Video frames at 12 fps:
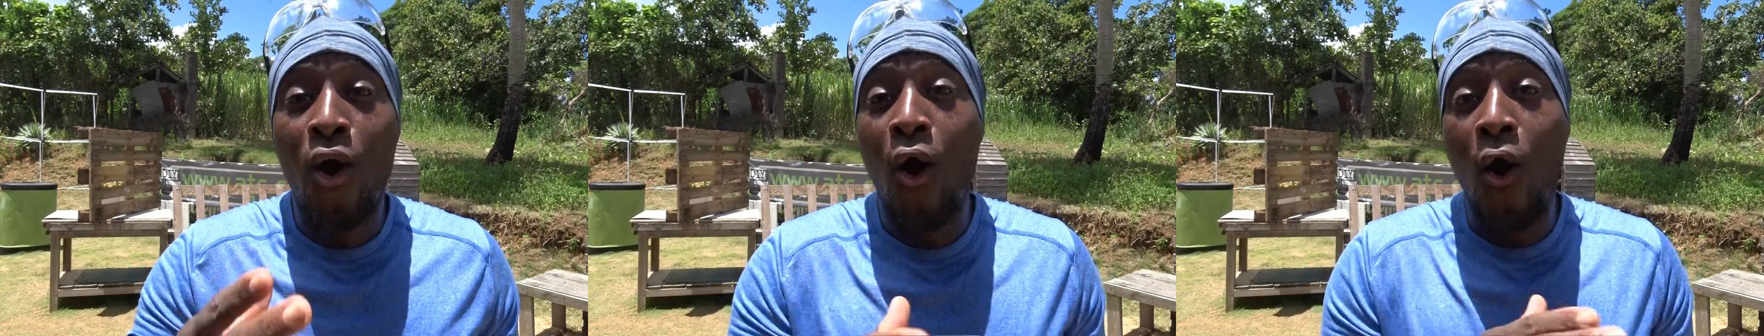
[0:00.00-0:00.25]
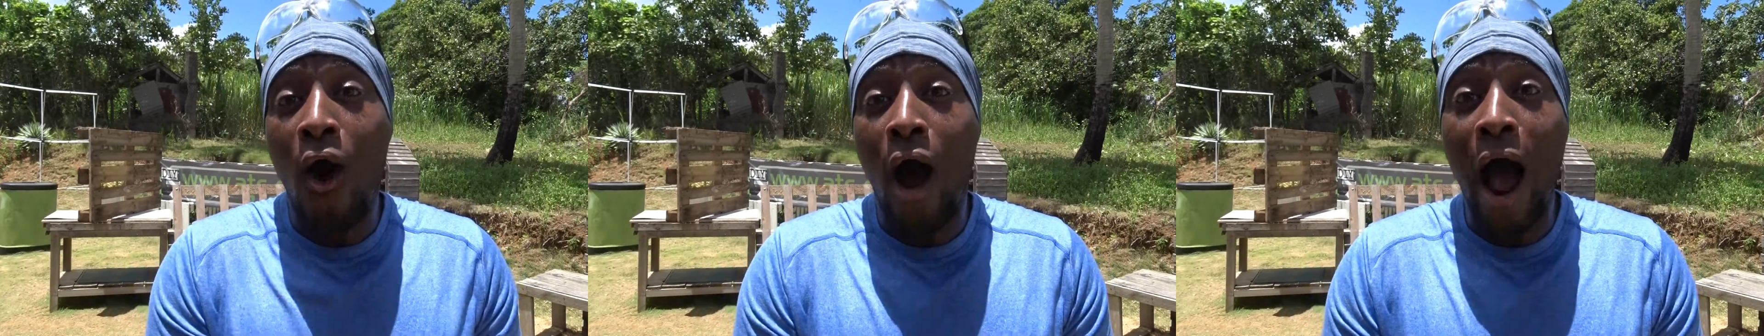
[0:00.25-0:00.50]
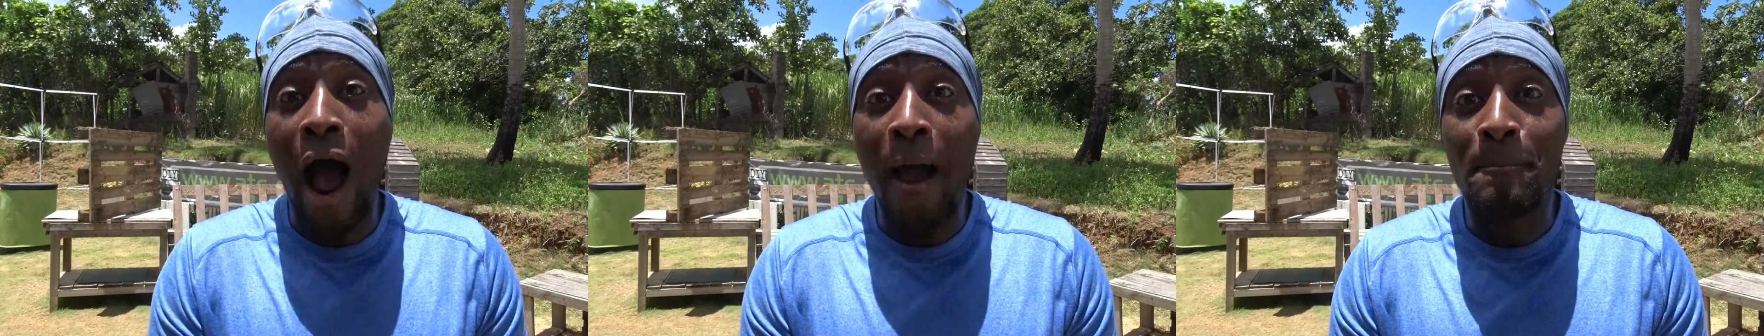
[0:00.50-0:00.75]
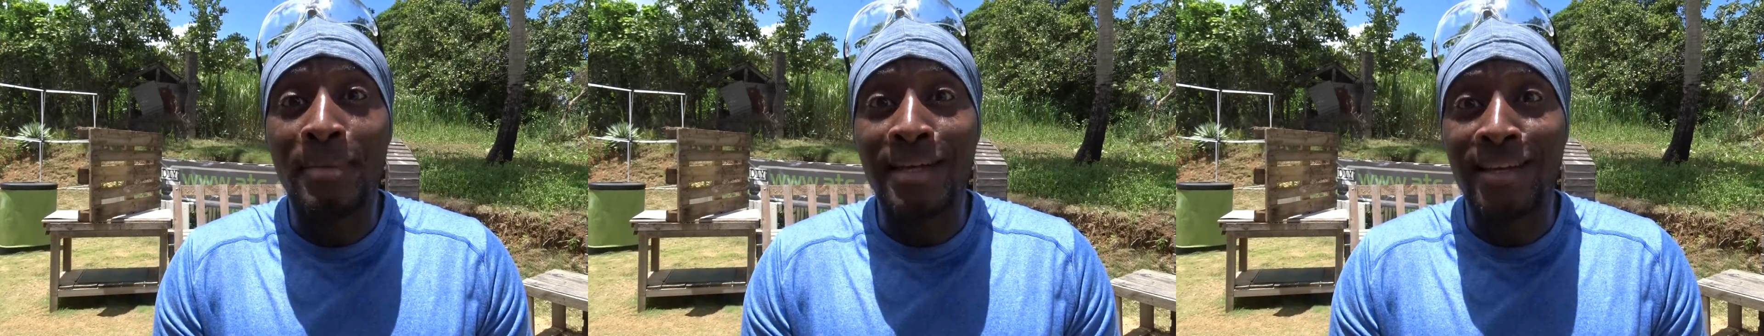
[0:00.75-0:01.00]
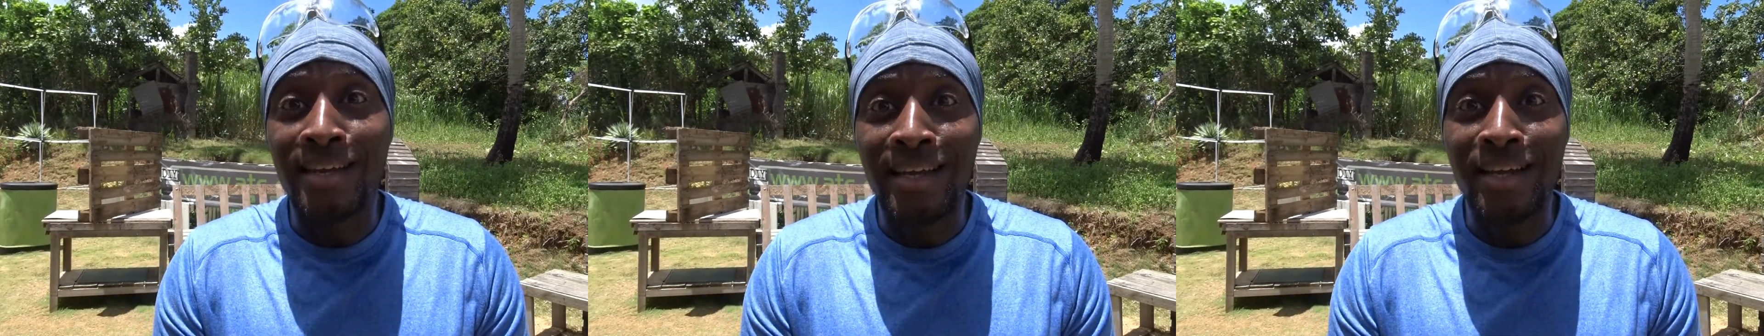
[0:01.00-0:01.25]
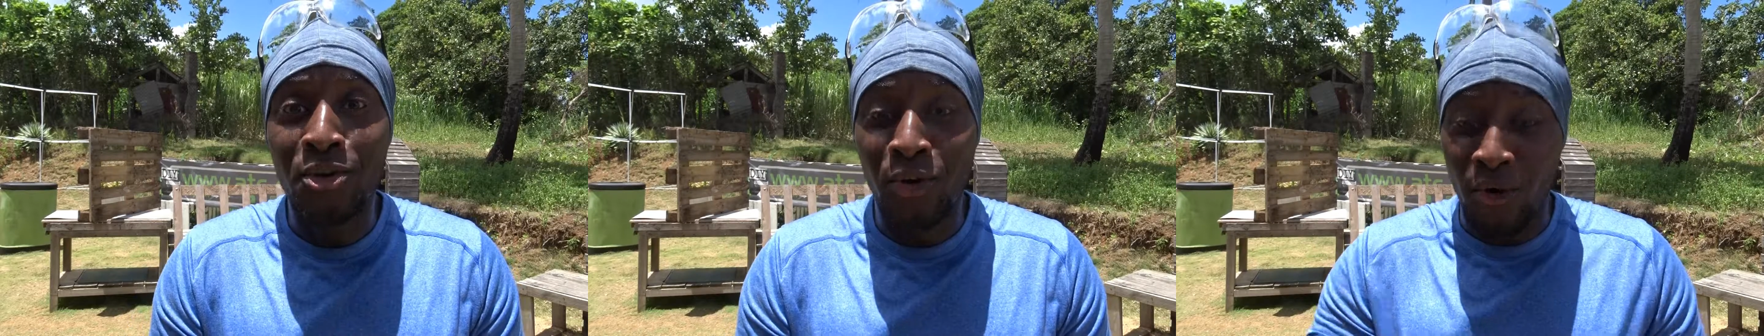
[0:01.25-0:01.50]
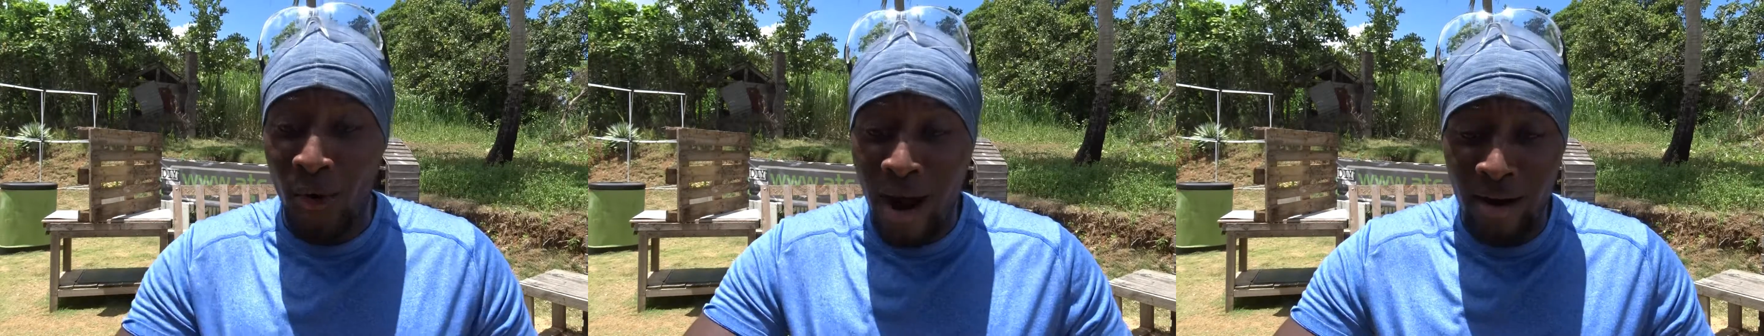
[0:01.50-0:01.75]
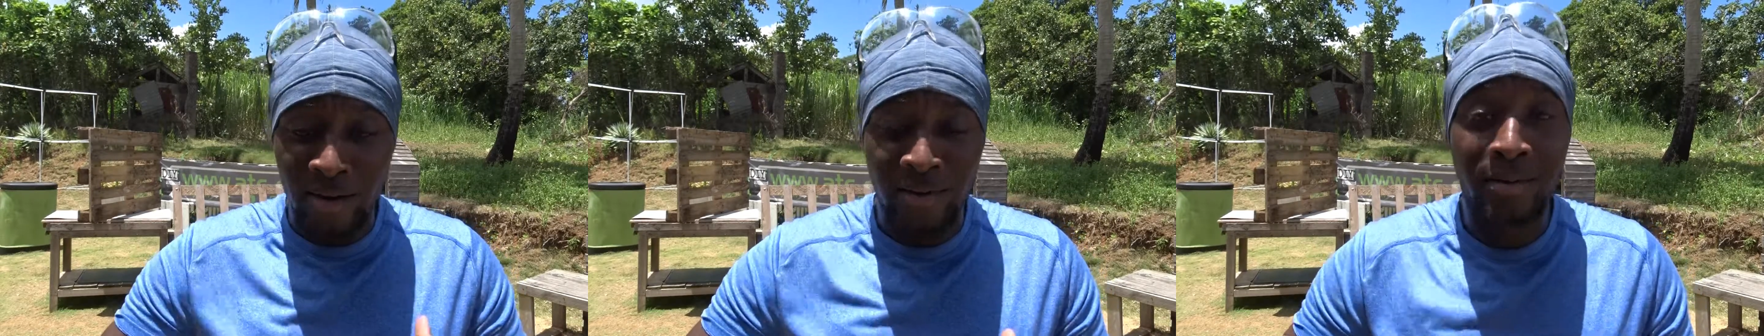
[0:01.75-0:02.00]
how I'm digging the
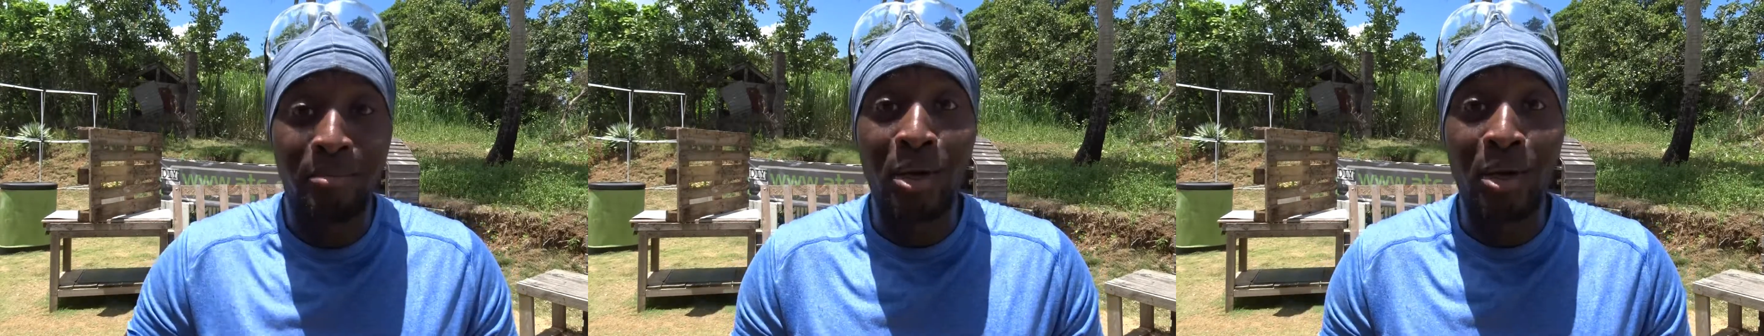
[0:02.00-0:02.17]
ground,